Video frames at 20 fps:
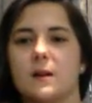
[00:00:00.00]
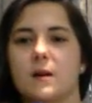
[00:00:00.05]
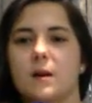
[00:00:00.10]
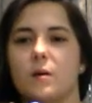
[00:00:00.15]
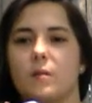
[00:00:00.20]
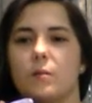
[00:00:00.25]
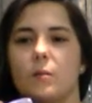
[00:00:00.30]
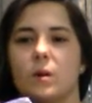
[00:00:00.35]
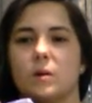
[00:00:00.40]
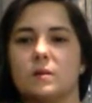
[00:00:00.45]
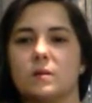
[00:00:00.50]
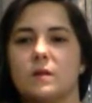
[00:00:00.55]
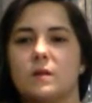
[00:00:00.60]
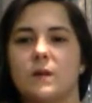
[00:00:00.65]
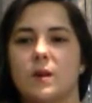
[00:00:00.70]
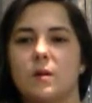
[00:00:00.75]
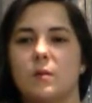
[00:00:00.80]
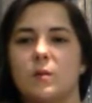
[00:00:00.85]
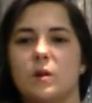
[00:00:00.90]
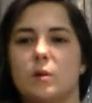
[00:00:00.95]
Most of
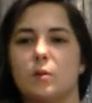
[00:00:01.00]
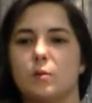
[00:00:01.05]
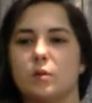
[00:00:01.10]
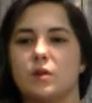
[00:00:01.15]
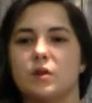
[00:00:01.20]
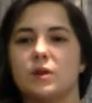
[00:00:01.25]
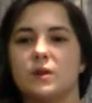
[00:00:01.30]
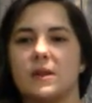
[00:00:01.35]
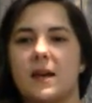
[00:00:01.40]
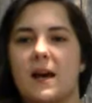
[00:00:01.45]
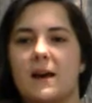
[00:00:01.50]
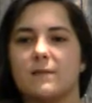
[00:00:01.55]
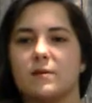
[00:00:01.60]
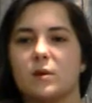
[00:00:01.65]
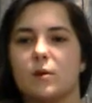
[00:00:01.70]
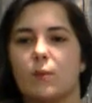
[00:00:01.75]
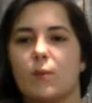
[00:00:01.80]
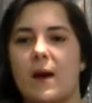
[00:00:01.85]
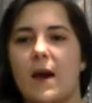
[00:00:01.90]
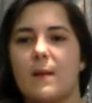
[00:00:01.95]
them you will just have to
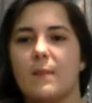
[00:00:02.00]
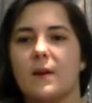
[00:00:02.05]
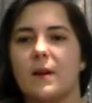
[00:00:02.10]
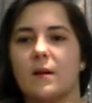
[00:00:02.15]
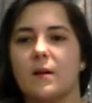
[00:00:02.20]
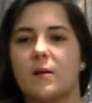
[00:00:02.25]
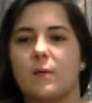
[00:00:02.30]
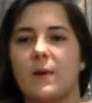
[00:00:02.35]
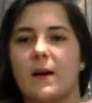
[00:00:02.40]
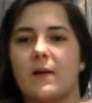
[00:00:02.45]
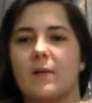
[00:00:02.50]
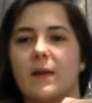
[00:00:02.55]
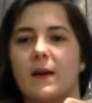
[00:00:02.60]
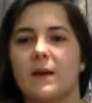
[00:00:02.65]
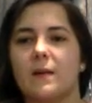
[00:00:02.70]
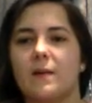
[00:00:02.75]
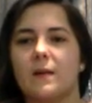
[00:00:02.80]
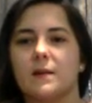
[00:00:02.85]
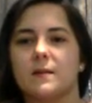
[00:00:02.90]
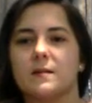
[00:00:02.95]
wrap it around like
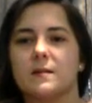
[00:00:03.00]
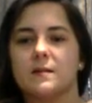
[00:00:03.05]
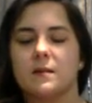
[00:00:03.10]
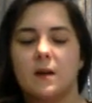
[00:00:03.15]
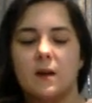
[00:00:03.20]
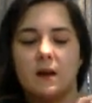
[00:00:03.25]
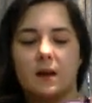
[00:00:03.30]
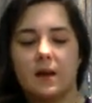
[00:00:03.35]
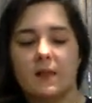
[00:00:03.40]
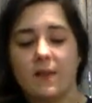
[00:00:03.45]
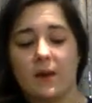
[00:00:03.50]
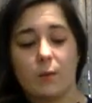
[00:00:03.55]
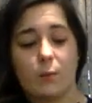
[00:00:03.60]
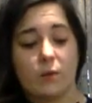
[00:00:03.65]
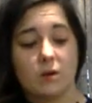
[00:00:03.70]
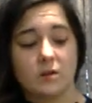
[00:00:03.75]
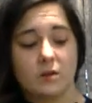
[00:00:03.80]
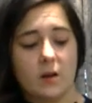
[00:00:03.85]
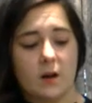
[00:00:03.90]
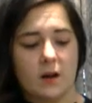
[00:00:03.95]
this, and they
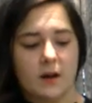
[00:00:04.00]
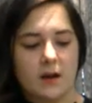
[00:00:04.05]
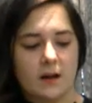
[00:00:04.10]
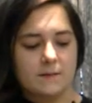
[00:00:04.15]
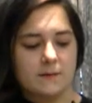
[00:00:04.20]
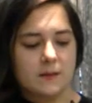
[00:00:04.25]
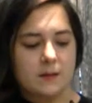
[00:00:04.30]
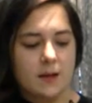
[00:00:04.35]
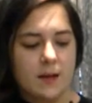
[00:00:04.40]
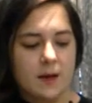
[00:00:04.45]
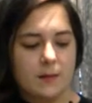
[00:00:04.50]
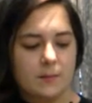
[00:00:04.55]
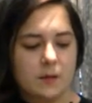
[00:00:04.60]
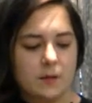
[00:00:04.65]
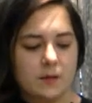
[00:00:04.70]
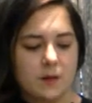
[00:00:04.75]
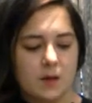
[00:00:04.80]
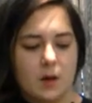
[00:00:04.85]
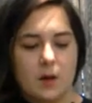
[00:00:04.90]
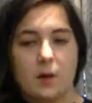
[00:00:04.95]
will not have snaps.
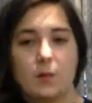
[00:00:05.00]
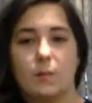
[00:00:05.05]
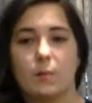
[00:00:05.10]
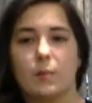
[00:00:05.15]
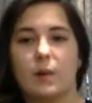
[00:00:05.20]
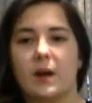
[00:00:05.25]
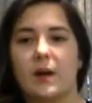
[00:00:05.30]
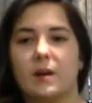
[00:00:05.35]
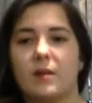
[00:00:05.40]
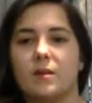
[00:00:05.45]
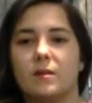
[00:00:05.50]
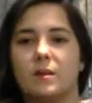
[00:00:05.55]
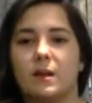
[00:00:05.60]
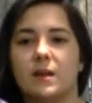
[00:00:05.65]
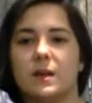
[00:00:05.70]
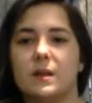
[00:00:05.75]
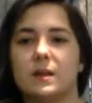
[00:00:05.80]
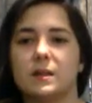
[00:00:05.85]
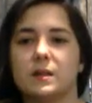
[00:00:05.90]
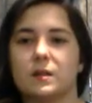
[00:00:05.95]
But
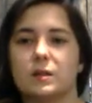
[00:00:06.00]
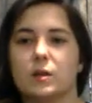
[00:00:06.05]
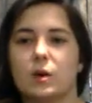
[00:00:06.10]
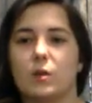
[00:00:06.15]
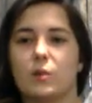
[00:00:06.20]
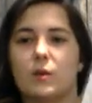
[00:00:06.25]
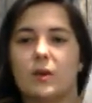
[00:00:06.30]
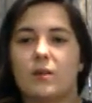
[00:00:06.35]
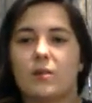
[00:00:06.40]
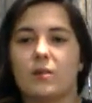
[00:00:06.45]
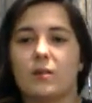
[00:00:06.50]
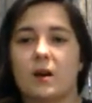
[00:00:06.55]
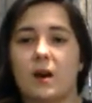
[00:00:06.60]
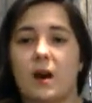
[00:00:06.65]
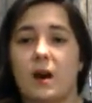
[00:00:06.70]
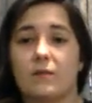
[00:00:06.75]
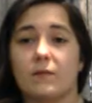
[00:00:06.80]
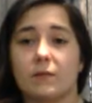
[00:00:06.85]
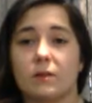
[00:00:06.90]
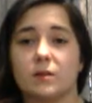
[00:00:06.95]
these go with
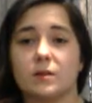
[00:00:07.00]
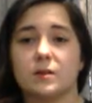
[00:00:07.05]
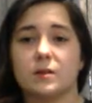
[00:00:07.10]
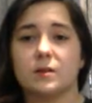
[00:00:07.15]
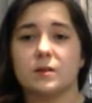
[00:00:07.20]
covers.